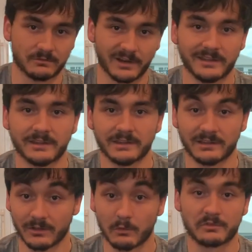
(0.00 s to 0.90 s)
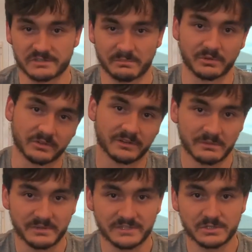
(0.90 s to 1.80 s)
right, and the overstability of the
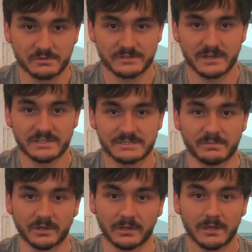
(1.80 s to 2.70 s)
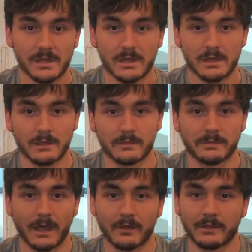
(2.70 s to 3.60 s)
P2 was nice, but
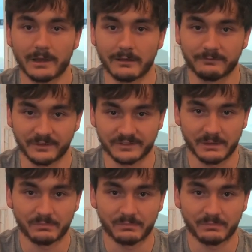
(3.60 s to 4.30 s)
now that I fixed that